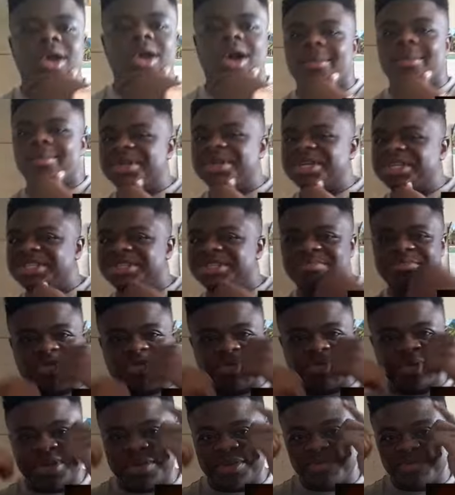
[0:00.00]
I know y'all
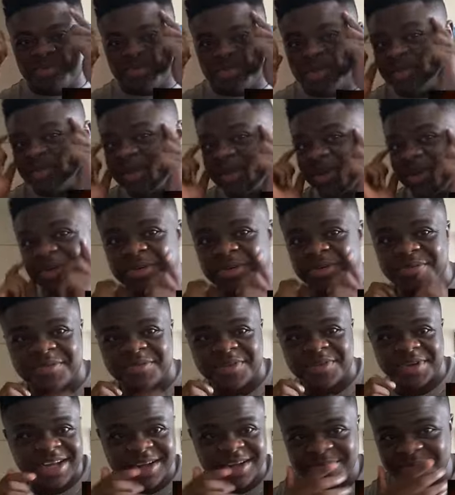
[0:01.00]
miss your boy. Your boy been
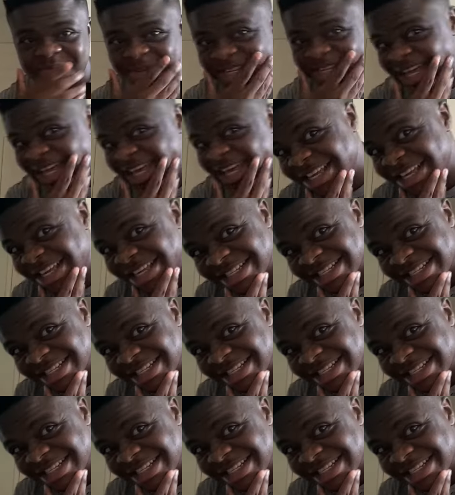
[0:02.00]
gone for a couple